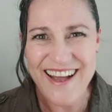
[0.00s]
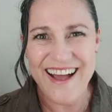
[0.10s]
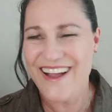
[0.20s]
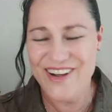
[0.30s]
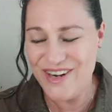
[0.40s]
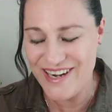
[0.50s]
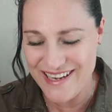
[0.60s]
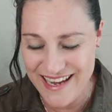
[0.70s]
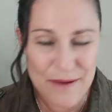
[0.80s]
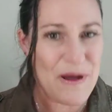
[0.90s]
I
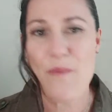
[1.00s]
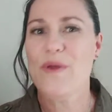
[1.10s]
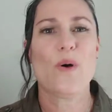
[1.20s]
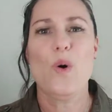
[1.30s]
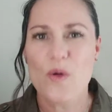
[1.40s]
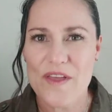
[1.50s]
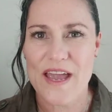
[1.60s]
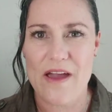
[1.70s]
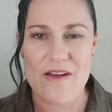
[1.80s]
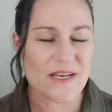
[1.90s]
couldn't keep up with all the
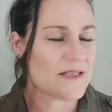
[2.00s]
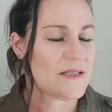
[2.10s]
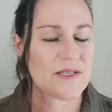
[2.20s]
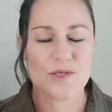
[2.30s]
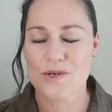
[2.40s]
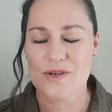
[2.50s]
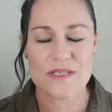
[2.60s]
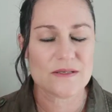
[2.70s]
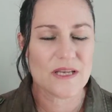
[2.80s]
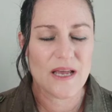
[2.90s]
characters. The
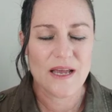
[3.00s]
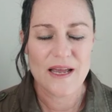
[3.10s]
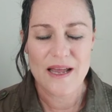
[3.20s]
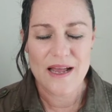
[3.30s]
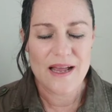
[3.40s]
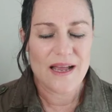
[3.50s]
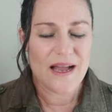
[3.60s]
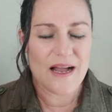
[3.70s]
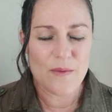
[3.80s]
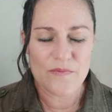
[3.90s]
stories
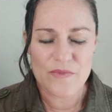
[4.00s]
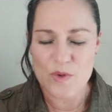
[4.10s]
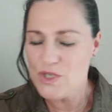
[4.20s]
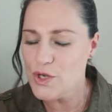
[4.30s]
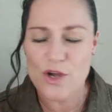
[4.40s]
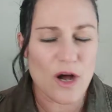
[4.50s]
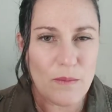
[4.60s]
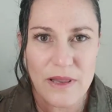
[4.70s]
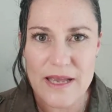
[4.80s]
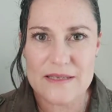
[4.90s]
were too
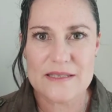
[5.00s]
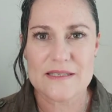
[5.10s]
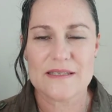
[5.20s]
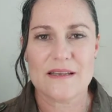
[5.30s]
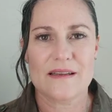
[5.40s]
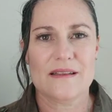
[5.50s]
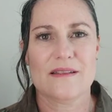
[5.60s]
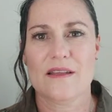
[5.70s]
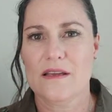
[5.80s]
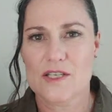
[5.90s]
complex.
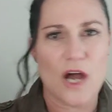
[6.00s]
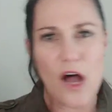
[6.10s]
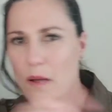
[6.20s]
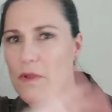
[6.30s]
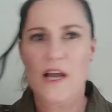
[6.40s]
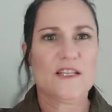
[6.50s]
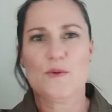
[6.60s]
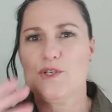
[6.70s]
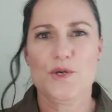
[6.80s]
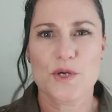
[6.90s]
The timelines
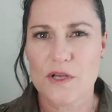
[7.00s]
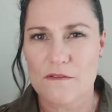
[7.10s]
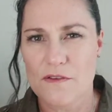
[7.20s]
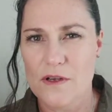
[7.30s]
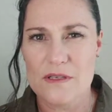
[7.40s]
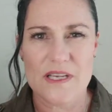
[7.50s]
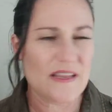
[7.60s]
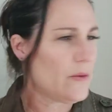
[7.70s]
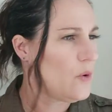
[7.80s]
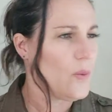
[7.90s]
were too confusing.
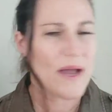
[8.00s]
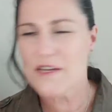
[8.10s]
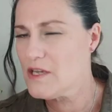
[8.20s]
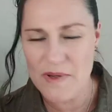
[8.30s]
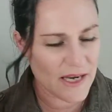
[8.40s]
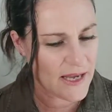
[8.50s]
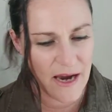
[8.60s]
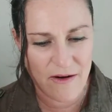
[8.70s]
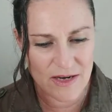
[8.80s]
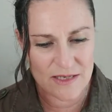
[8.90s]
There were way too many
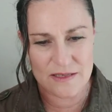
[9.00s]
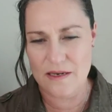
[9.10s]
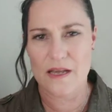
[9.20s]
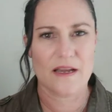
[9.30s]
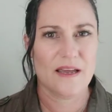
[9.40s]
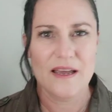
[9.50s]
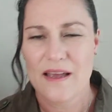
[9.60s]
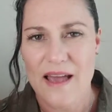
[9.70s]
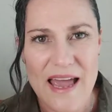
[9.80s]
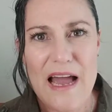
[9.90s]
characters. And like
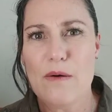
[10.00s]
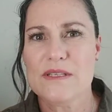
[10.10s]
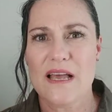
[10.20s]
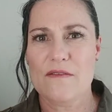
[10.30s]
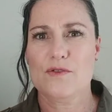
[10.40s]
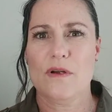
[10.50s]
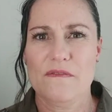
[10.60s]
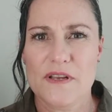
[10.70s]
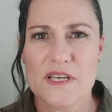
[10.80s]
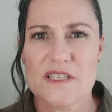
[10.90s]
hours after I
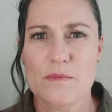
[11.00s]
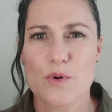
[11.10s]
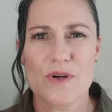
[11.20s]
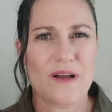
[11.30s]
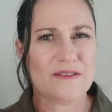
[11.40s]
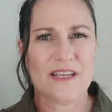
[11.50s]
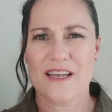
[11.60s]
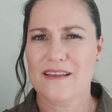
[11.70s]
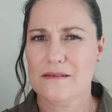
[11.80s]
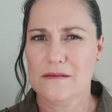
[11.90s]
finished the book, I was
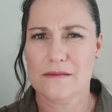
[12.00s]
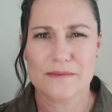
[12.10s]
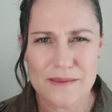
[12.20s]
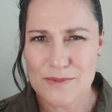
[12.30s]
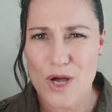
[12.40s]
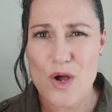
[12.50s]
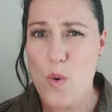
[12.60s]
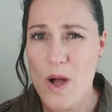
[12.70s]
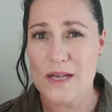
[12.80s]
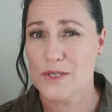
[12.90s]
like, I'm not
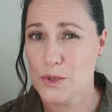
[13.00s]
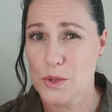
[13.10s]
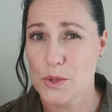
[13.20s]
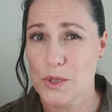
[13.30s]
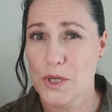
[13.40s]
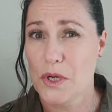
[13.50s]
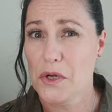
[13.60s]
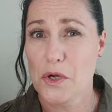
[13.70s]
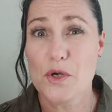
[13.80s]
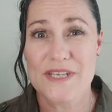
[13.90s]
quite sure
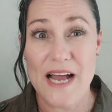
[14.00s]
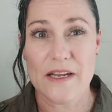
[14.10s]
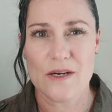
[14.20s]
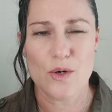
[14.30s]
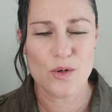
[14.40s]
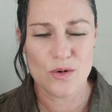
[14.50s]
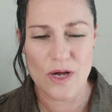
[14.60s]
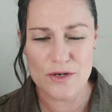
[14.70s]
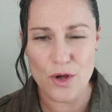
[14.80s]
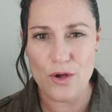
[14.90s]
who done it. Or
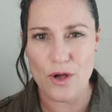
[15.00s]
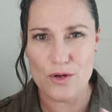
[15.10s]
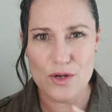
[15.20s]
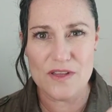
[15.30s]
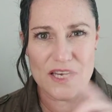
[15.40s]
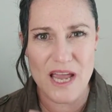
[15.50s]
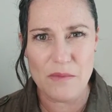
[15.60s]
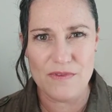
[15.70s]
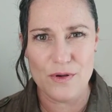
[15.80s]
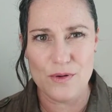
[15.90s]
I knew the
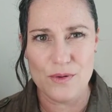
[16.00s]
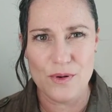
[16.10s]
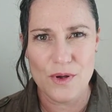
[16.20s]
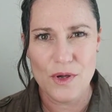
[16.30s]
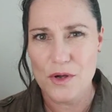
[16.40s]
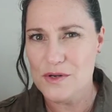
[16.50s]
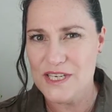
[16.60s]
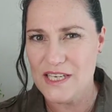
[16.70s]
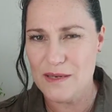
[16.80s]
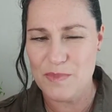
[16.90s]
name of who
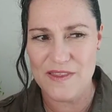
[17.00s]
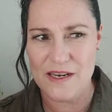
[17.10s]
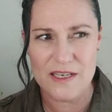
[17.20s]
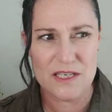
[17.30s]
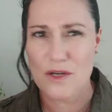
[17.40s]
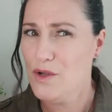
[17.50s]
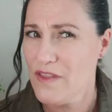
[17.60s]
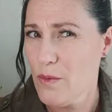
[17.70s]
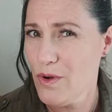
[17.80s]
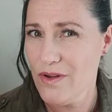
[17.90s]
did it, but then I didn't know who
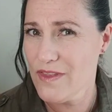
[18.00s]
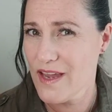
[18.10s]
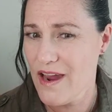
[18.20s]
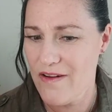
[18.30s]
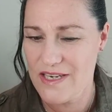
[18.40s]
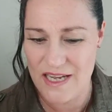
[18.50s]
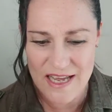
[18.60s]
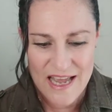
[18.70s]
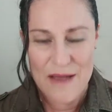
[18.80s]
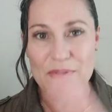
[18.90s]
they were in the character.
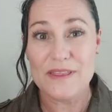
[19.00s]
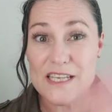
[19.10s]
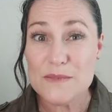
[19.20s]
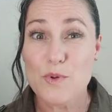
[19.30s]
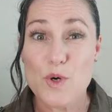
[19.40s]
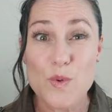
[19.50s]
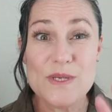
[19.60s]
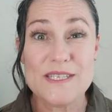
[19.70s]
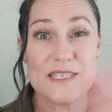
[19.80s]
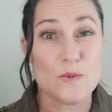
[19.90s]
But this book
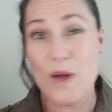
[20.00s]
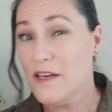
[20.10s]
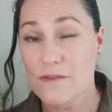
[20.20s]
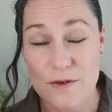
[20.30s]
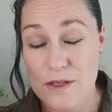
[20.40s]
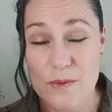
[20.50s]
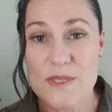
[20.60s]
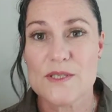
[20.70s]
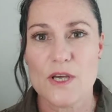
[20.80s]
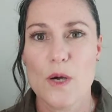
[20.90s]
was just wonderful. It
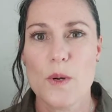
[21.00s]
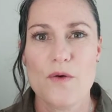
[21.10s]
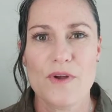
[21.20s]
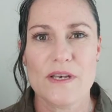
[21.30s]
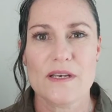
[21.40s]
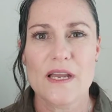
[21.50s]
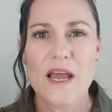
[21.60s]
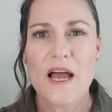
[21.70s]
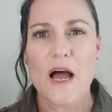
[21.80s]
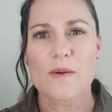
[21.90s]
was so well written.
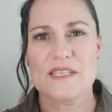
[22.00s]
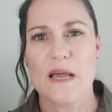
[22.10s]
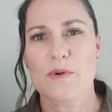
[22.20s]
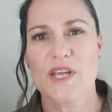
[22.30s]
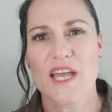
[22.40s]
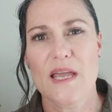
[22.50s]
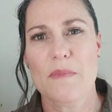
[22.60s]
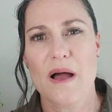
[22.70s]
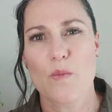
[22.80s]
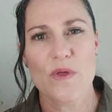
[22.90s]
I was able to
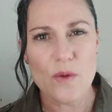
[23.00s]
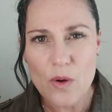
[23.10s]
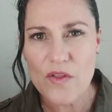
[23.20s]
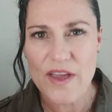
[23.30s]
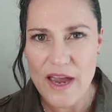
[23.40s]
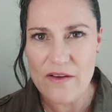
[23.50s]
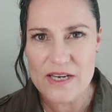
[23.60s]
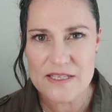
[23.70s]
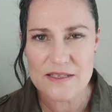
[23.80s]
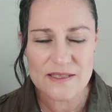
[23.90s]
keep up with all the
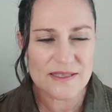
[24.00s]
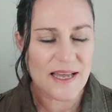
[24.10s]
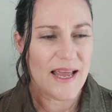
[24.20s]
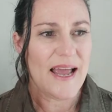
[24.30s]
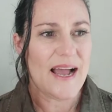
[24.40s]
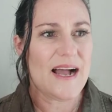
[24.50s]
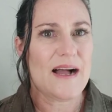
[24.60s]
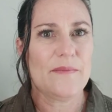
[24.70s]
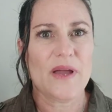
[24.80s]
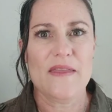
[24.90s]
characters.
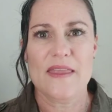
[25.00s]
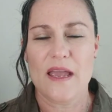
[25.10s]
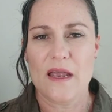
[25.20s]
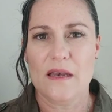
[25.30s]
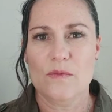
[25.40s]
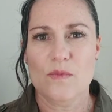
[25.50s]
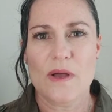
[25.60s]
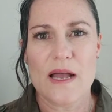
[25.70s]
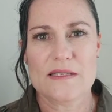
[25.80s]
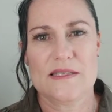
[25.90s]
And then
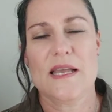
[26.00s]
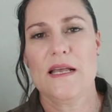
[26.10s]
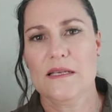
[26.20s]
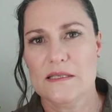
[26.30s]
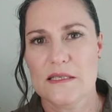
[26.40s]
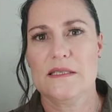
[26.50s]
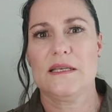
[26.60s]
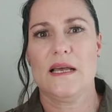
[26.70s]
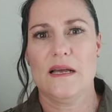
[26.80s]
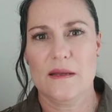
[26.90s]
as things
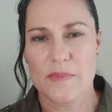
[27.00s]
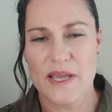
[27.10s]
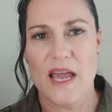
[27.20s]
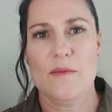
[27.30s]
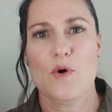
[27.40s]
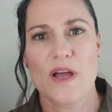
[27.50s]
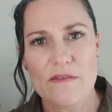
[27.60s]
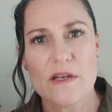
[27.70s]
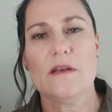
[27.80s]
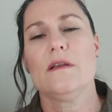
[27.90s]
became more
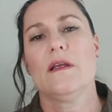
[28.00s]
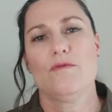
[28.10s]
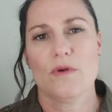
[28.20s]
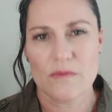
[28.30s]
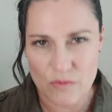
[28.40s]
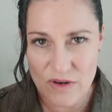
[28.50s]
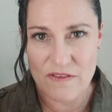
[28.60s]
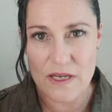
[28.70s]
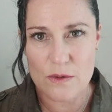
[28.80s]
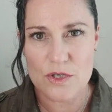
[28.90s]
evident and
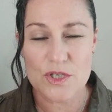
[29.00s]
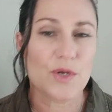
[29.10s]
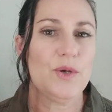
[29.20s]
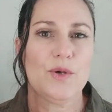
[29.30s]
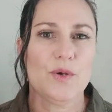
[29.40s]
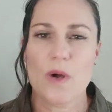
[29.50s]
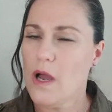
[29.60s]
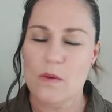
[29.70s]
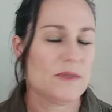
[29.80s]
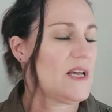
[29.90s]
revealed to you,
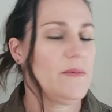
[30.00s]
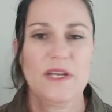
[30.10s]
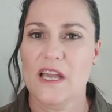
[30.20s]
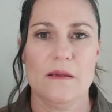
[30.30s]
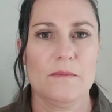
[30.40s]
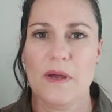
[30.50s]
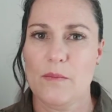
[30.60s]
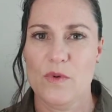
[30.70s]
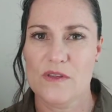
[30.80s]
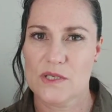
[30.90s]
I was able to keep
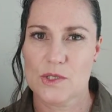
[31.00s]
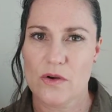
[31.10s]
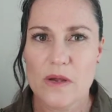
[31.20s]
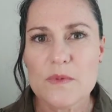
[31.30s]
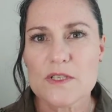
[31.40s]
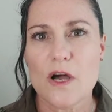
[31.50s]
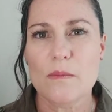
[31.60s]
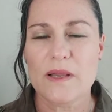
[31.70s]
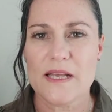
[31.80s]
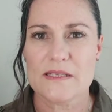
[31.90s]
up with the story. It was
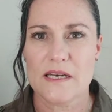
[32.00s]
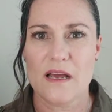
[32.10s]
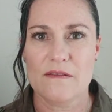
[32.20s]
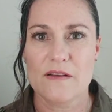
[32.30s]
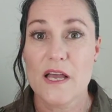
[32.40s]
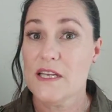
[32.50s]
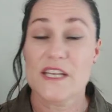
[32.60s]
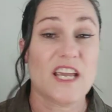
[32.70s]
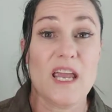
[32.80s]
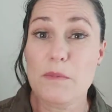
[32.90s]
complex enough
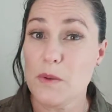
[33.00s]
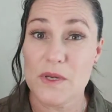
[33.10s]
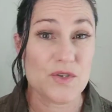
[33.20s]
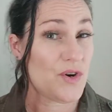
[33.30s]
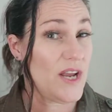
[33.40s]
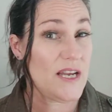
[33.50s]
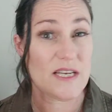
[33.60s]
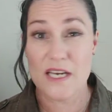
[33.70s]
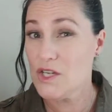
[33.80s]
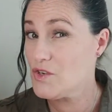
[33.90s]
to keep you intrigued
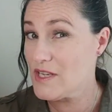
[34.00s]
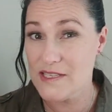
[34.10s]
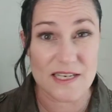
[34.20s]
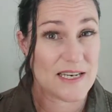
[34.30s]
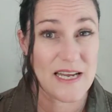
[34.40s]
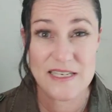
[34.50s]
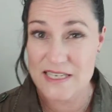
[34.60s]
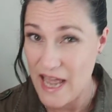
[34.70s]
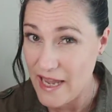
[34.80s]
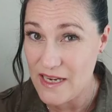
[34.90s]
and interested and
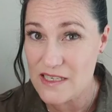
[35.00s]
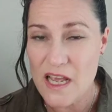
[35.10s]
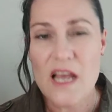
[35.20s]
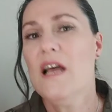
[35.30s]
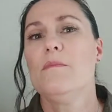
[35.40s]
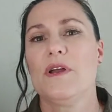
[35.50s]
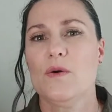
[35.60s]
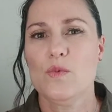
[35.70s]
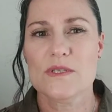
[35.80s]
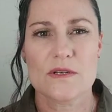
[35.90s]
entertained, but
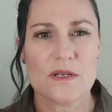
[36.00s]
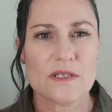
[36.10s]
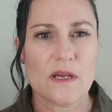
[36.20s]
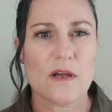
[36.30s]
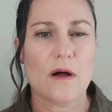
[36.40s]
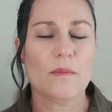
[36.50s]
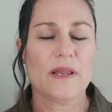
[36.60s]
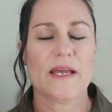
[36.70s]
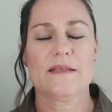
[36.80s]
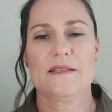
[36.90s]
it was not so
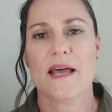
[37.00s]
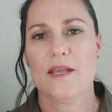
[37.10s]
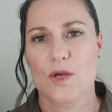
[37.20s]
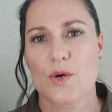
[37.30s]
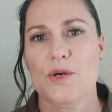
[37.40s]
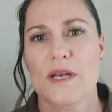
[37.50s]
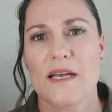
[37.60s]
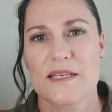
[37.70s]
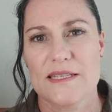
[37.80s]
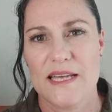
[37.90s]
complex that you couldn't
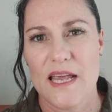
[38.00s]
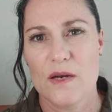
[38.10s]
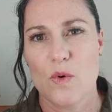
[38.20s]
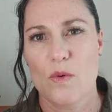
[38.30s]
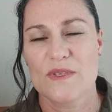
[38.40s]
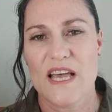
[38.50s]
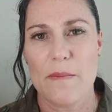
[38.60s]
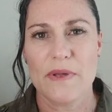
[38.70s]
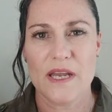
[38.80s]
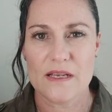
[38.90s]
understand what was
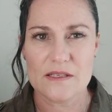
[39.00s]
happening.